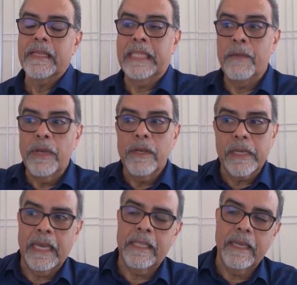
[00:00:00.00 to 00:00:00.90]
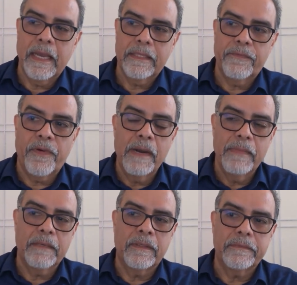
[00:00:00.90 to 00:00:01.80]
Then we look at the farm
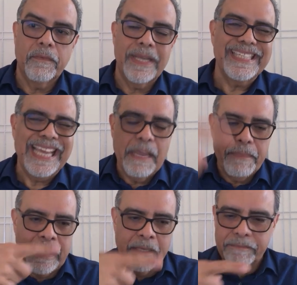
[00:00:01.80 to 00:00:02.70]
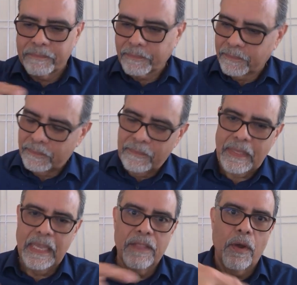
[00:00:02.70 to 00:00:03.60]
level, what's happening,
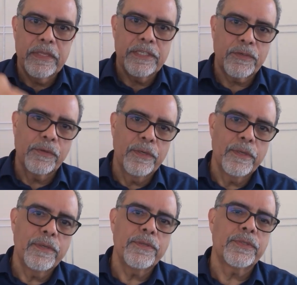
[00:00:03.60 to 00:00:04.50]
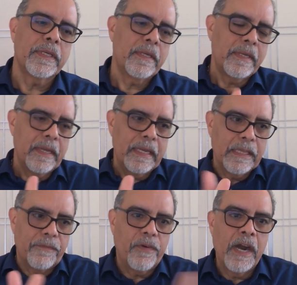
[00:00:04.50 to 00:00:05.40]
and all these screws in
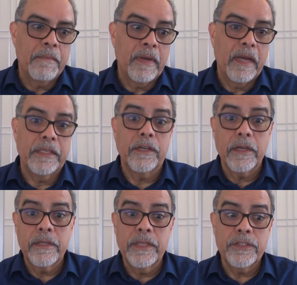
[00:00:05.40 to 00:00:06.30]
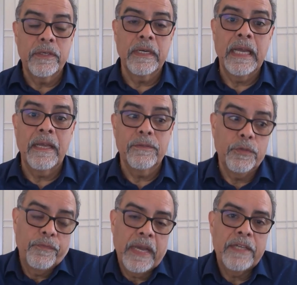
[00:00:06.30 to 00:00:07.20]
the farm, are they good condition or not?
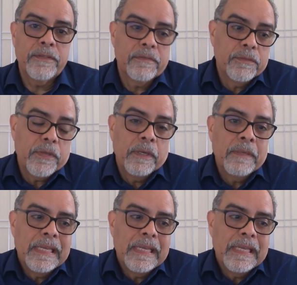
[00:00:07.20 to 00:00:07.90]
Too fast, too slow?